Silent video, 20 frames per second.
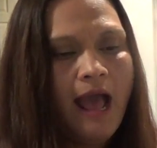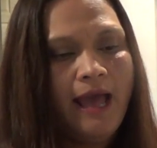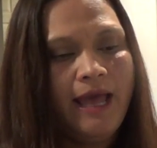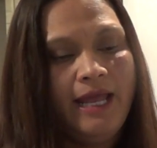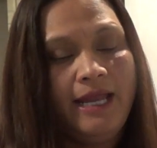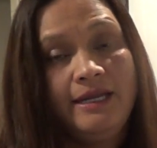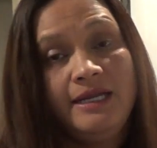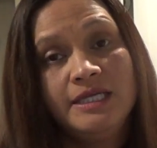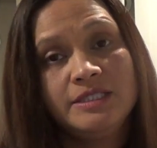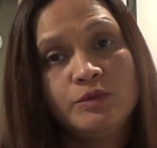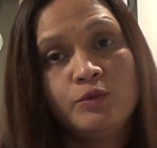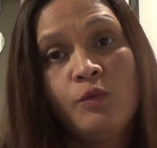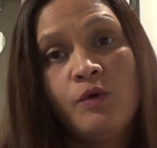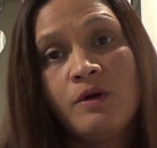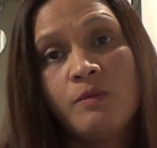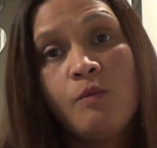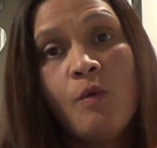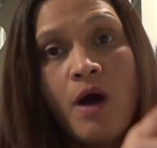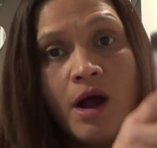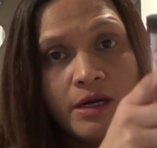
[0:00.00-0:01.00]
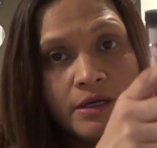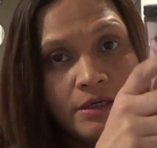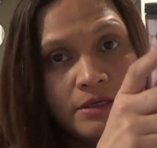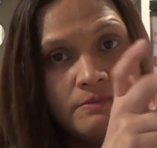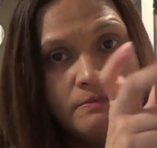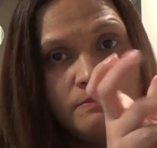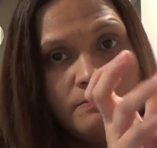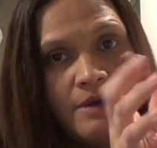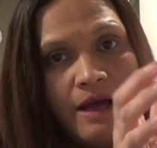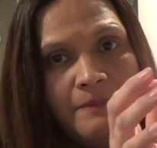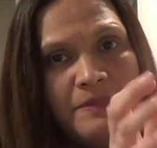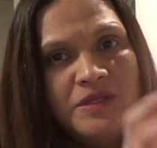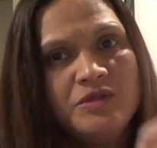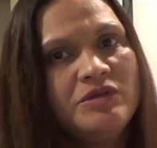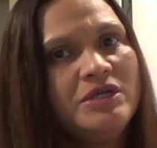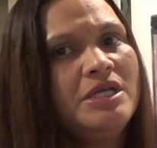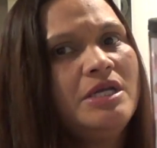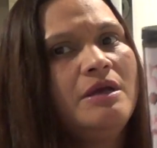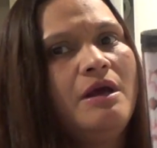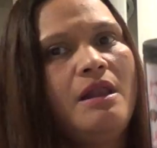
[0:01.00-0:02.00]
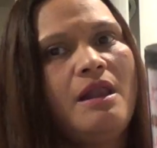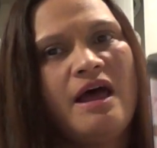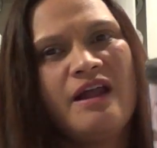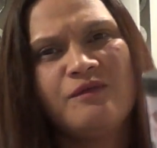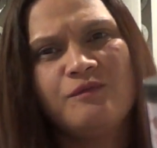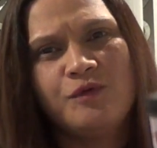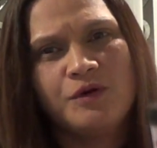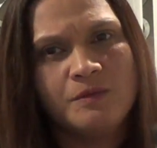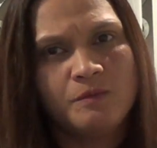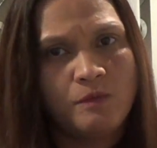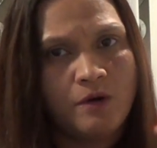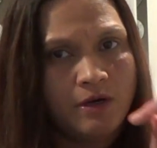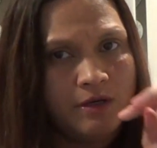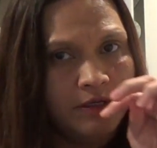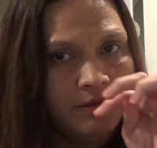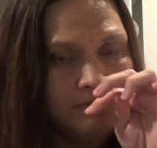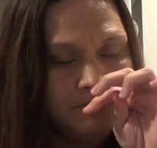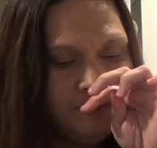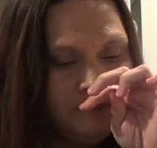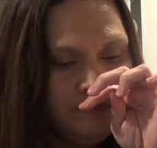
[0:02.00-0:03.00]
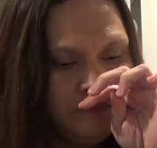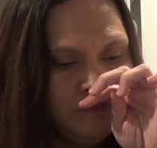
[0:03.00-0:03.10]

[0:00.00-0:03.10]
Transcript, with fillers: And it's warm water. I've been drinking a lot of warm water